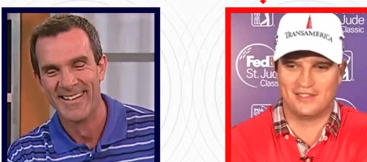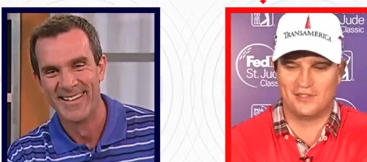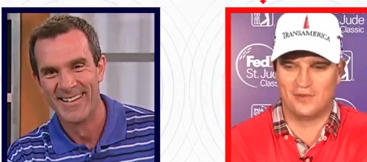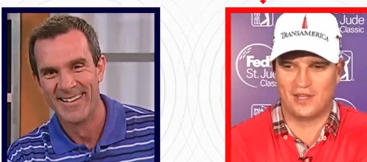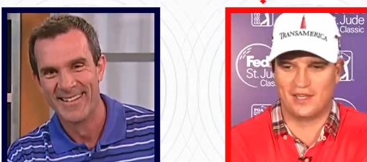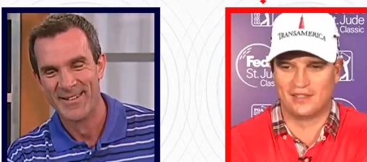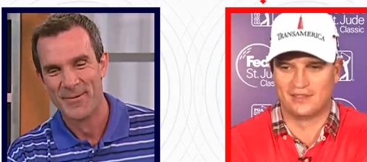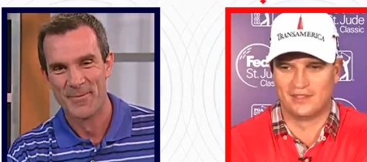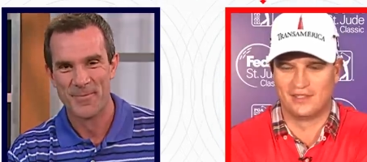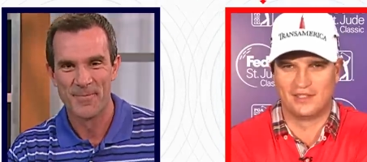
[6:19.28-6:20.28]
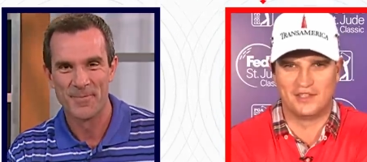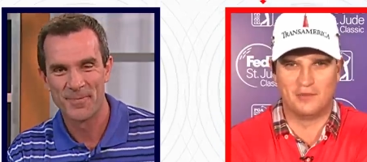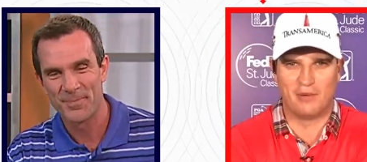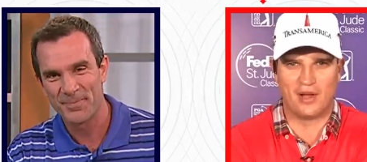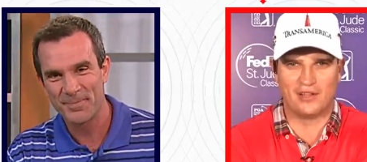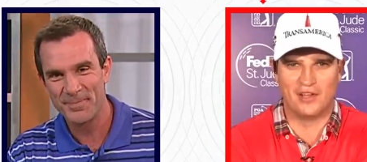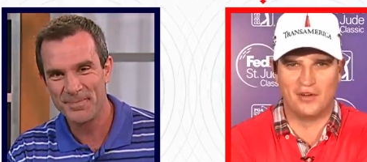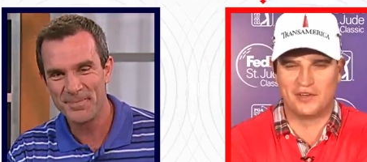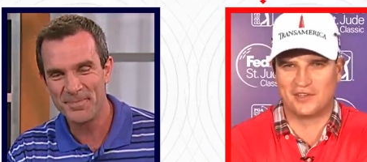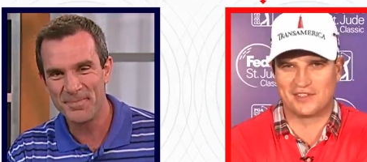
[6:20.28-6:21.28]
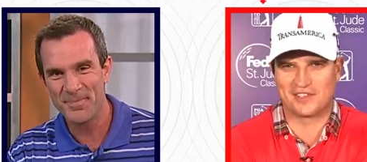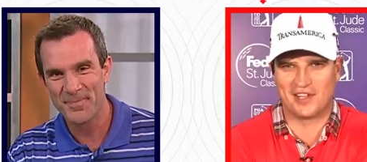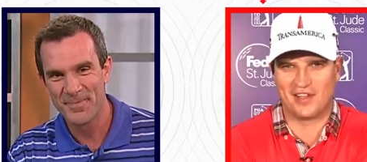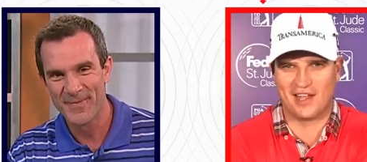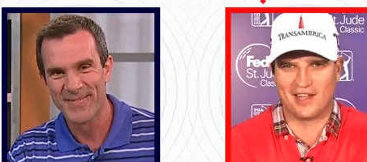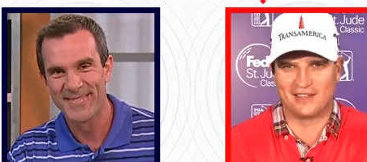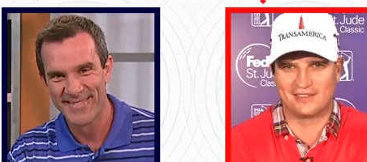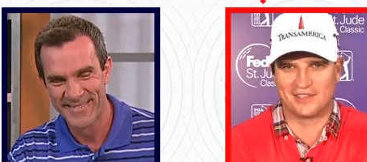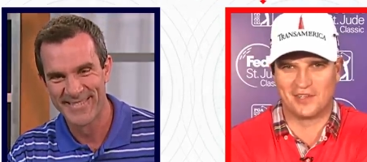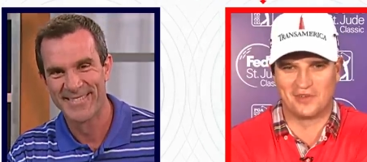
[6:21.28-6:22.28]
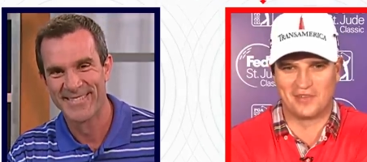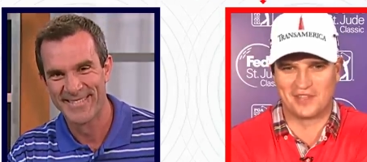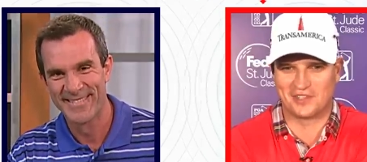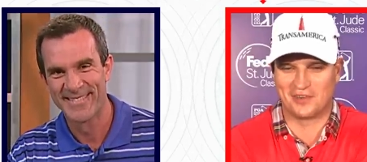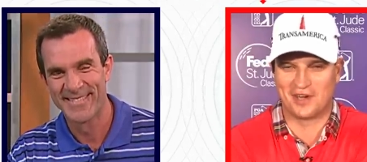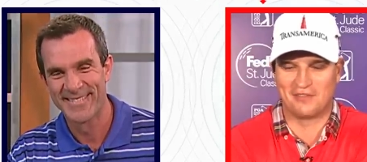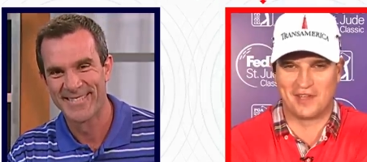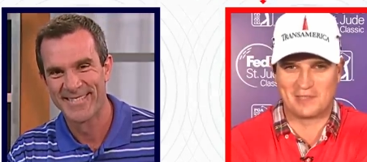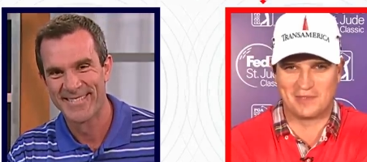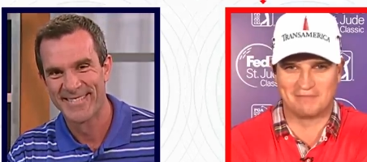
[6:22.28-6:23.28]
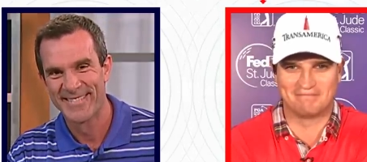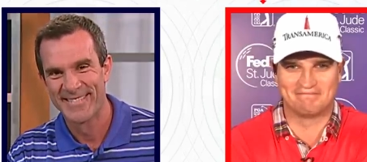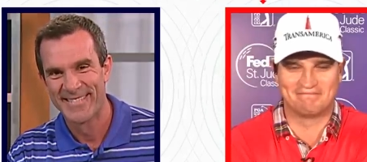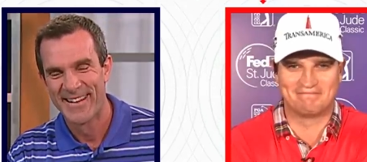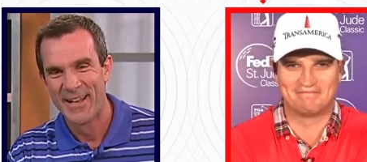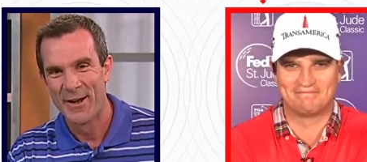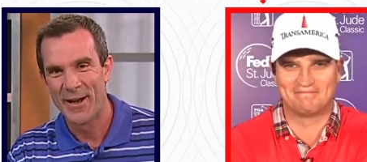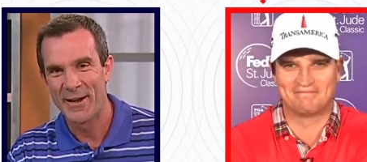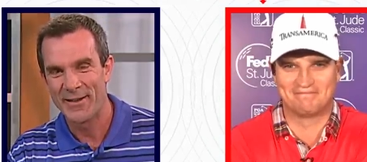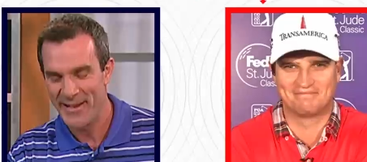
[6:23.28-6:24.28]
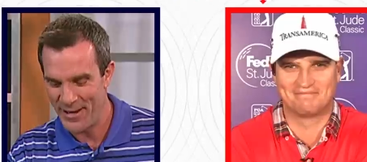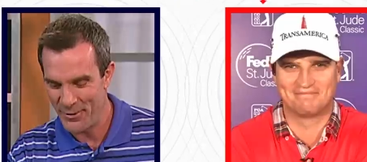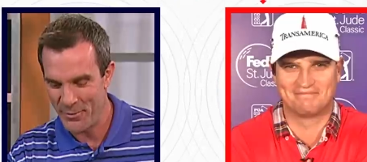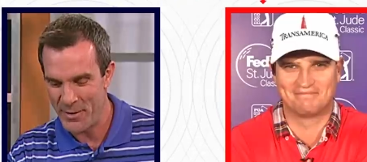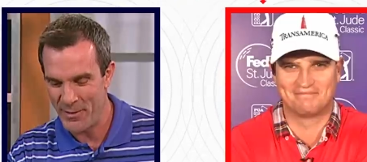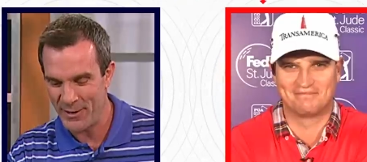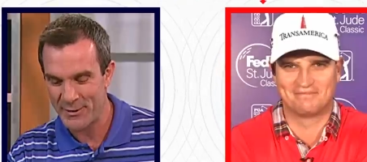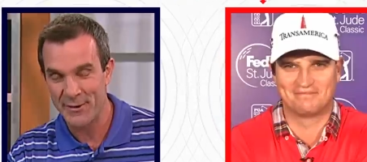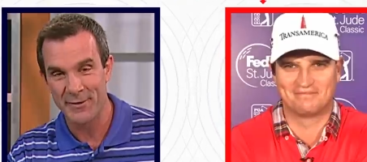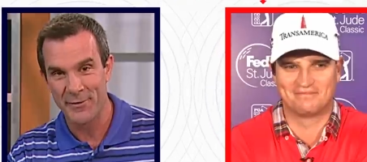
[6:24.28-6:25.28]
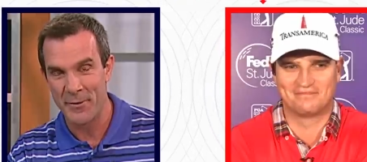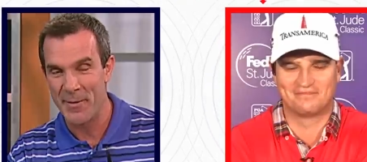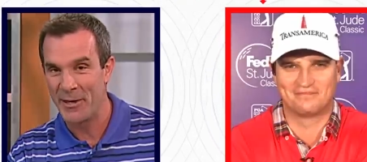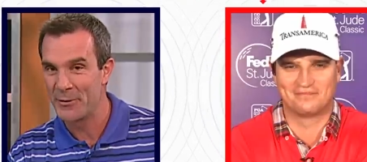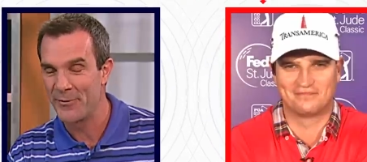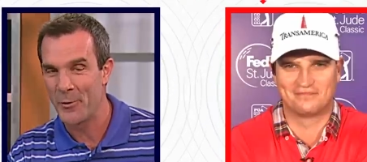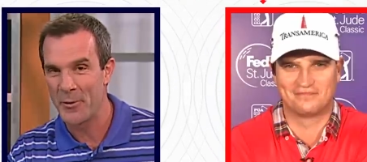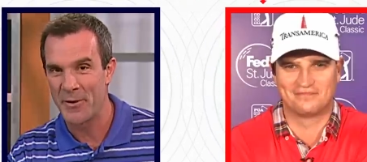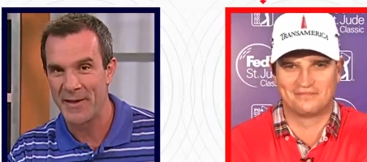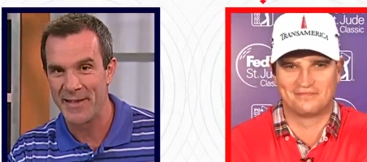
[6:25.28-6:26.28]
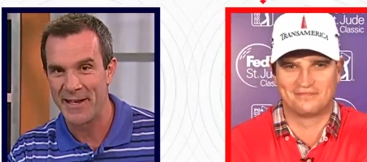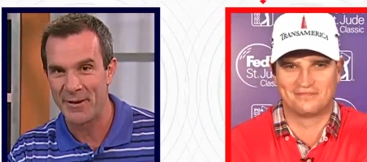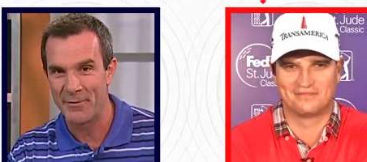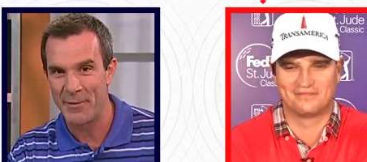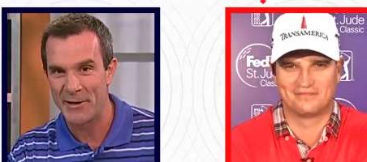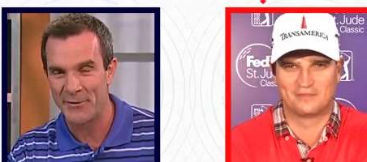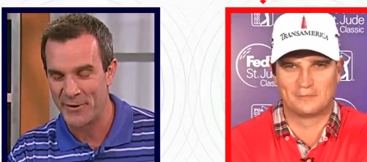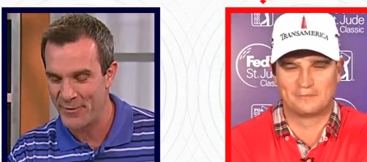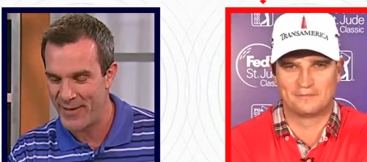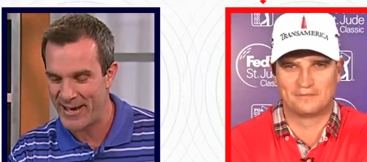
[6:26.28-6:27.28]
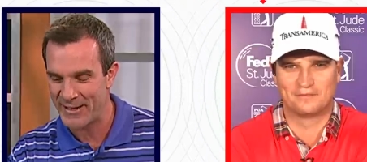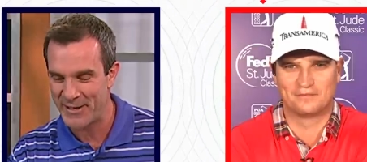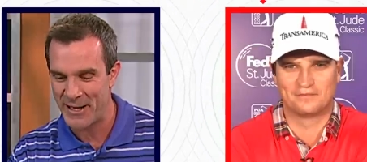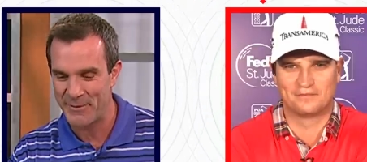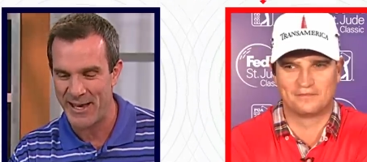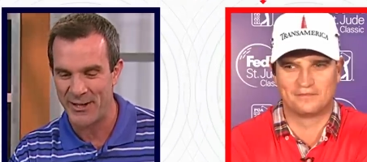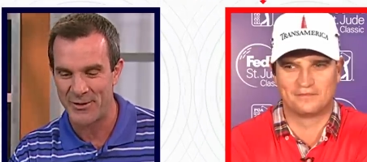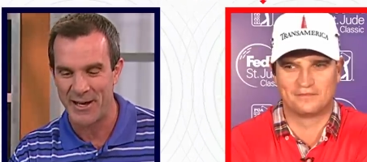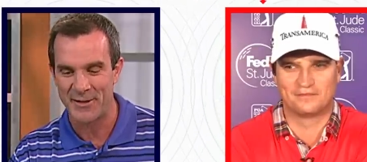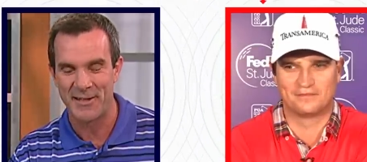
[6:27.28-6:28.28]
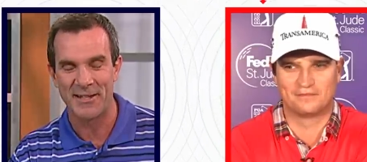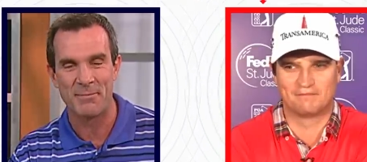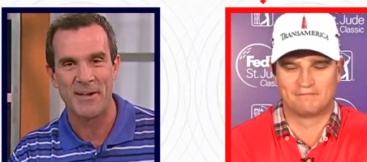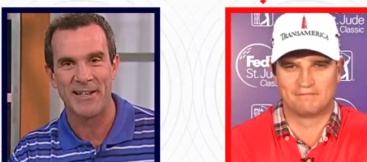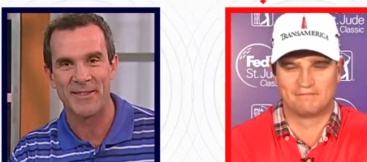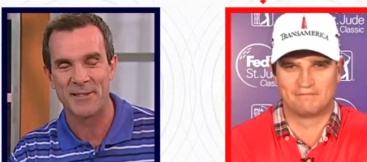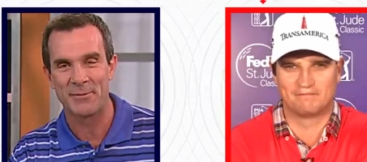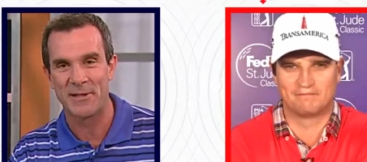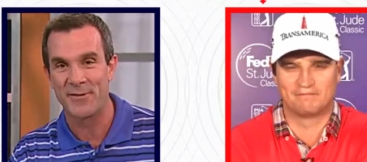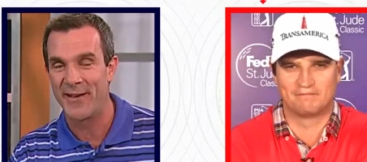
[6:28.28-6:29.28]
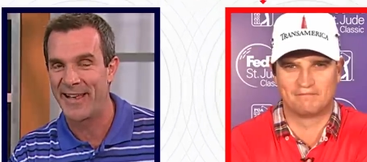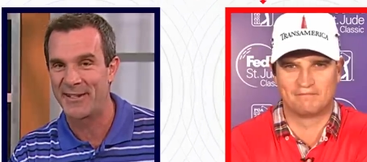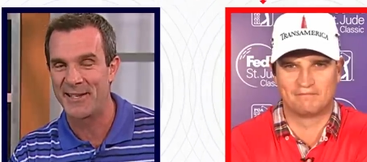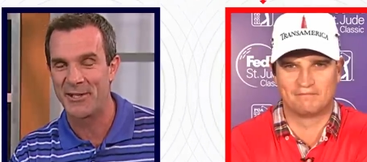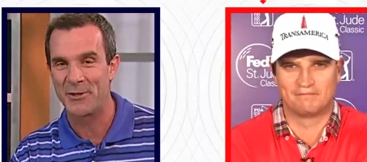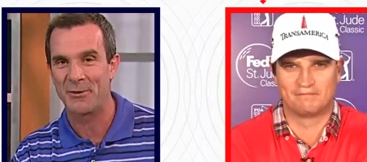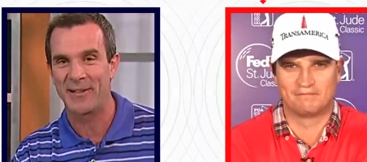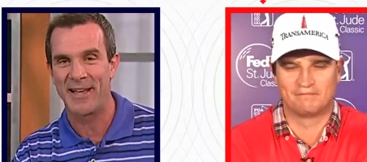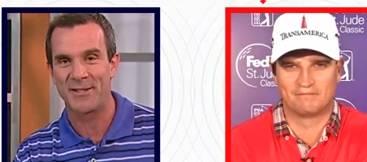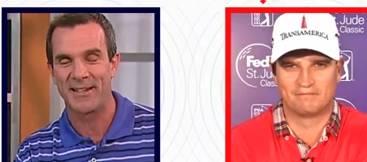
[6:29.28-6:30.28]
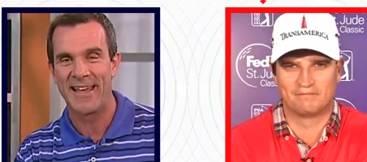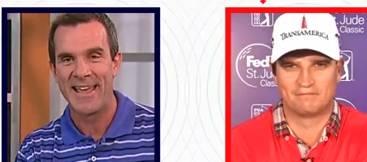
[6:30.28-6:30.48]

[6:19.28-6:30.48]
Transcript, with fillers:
Speaker 1: you uh, you bought low and you can sell high, so that's a great investment. Uh, yeah, three bucks
Speaker 2: for the man who's fourth in the uh, race for the FedEx Cup, Zach Johnson, competing at this week's FedEx St. Jude Classic